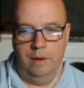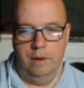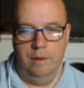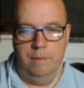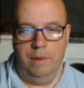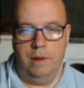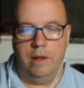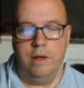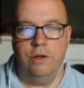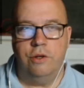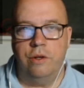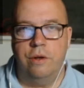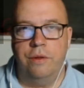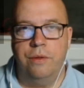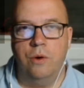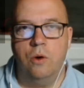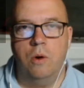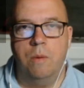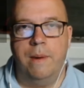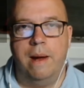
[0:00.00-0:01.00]
Well, you should have
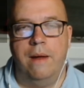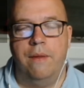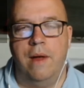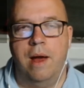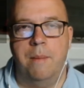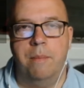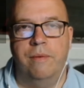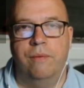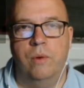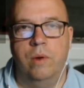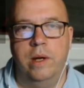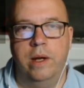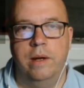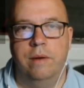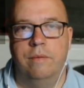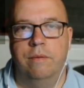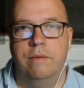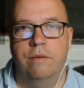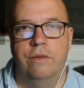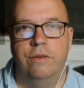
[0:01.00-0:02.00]
thought about that before you
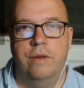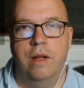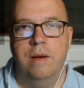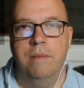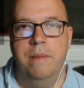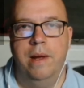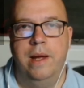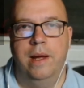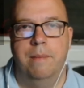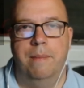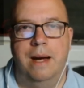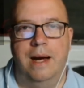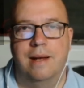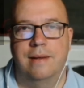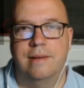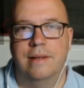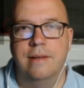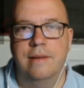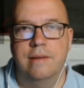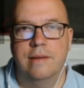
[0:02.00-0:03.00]
stunned me, you
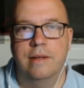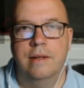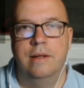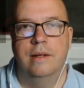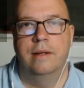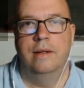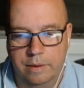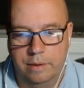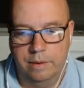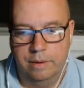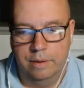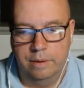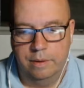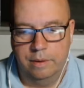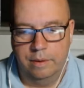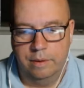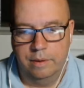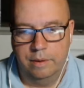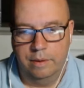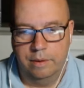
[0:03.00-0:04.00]
bastards.
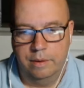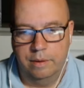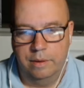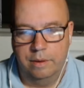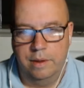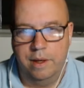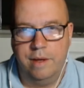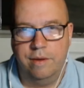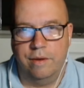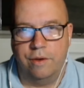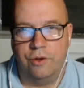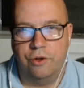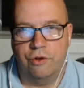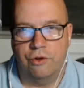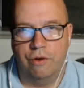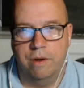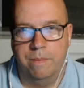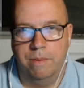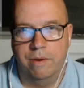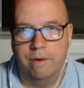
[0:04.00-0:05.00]
He's a
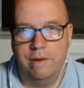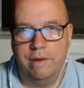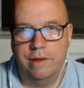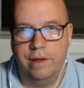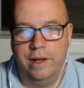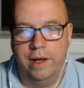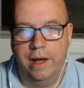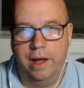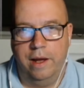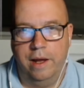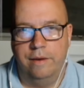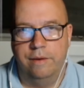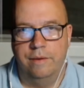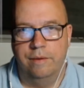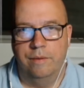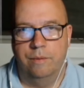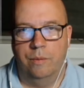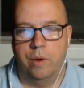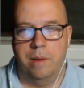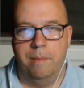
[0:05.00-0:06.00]
trooper, isn't he, Ian?
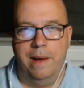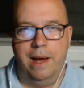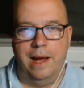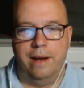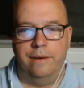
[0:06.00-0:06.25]
What a man.